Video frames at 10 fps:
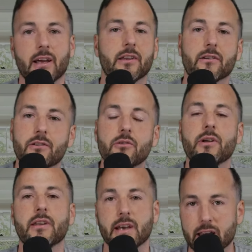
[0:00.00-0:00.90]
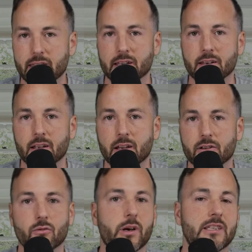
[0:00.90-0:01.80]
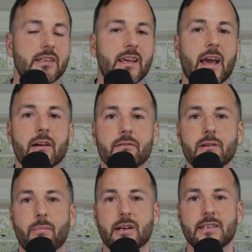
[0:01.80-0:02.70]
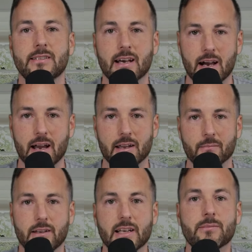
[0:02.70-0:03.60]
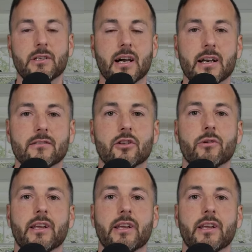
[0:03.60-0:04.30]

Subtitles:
you're doing nothing. You're wasting everybody's time. That's because you're in